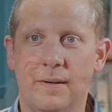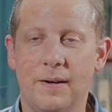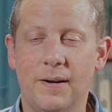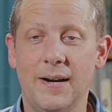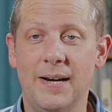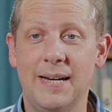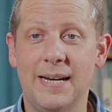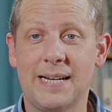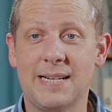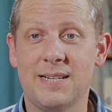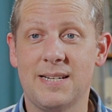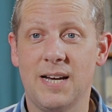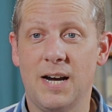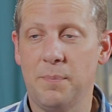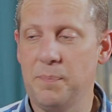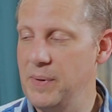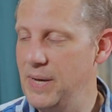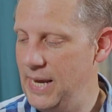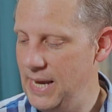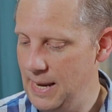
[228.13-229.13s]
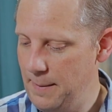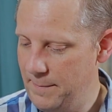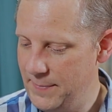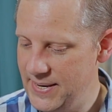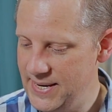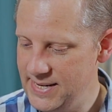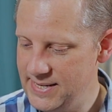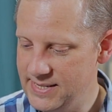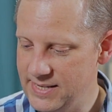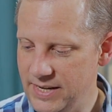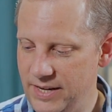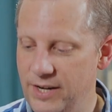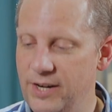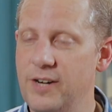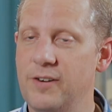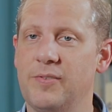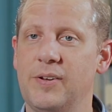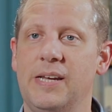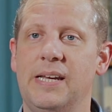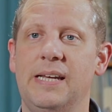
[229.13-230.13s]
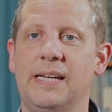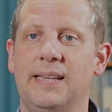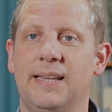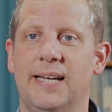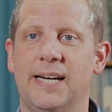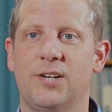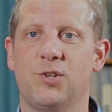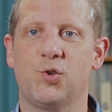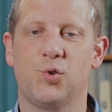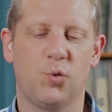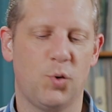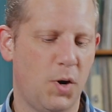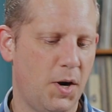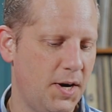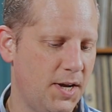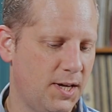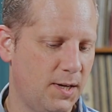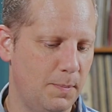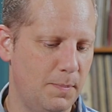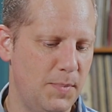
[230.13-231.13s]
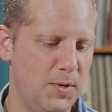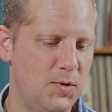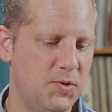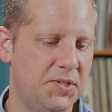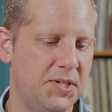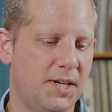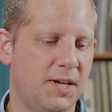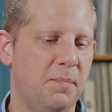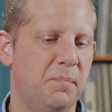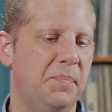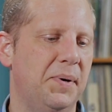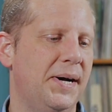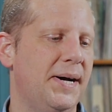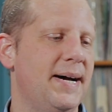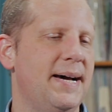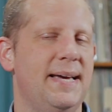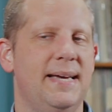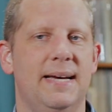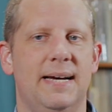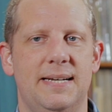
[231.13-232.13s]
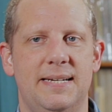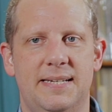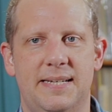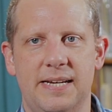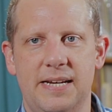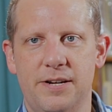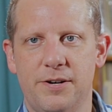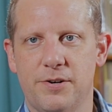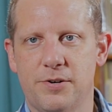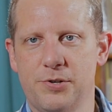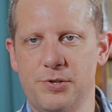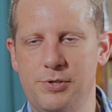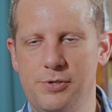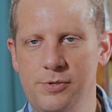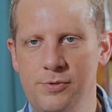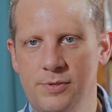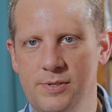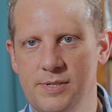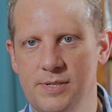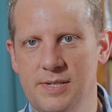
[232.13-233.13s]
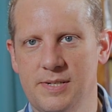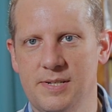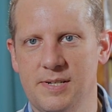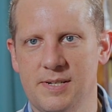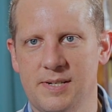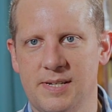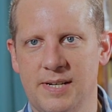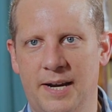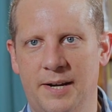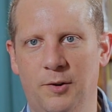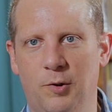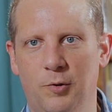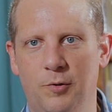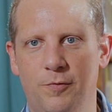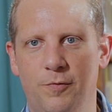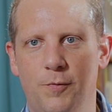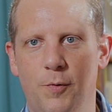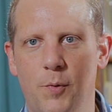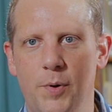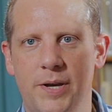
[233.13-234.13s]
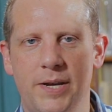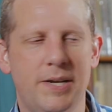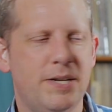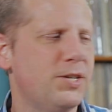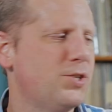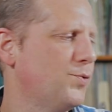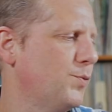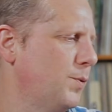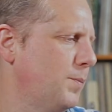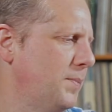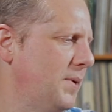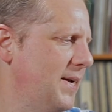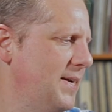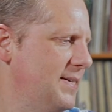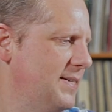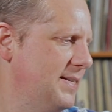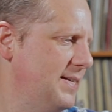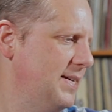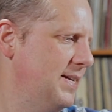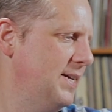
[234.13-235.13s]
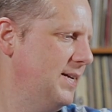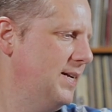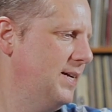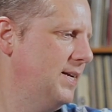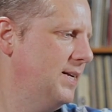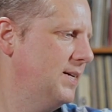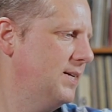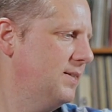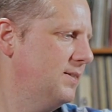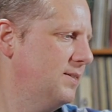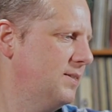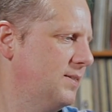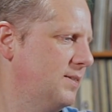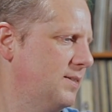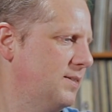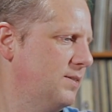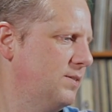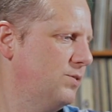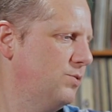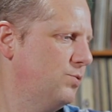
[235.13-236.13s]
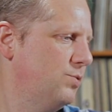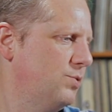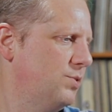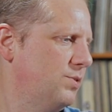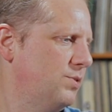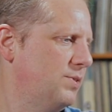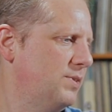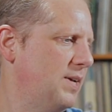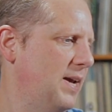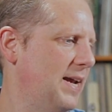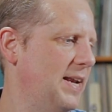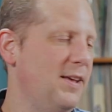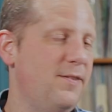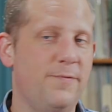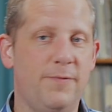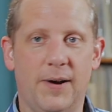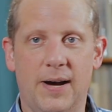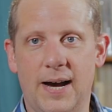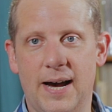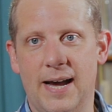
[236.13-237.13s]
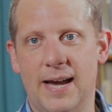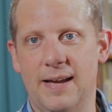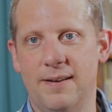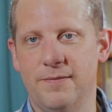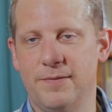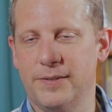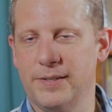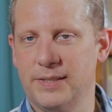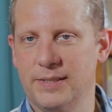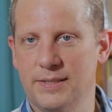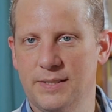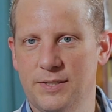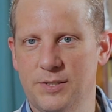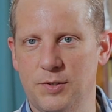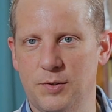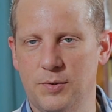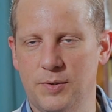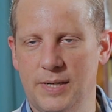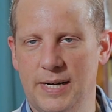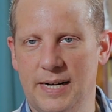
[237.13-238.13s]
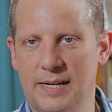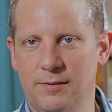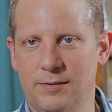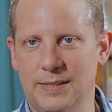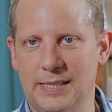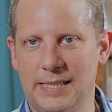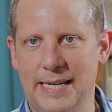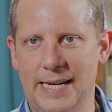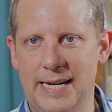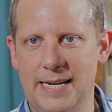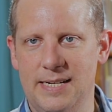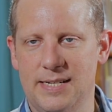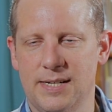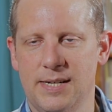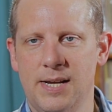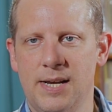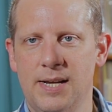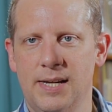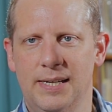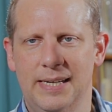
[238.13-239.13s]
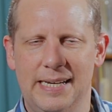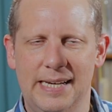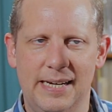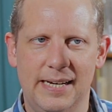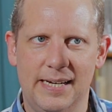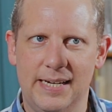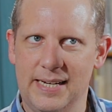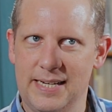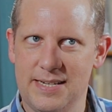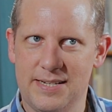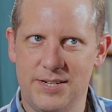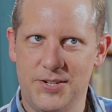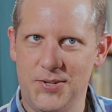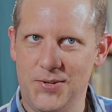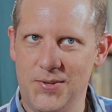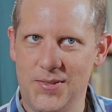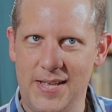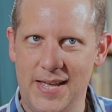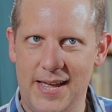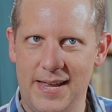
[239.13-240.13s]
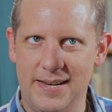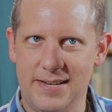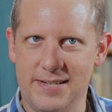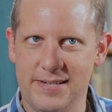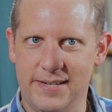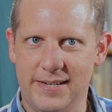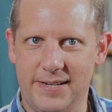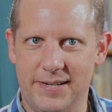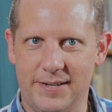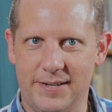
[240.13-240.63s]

All right, next up, a piece of electronic music by Dieter Schutz. This is titled Voyage from 1985. So kind of late, getting into that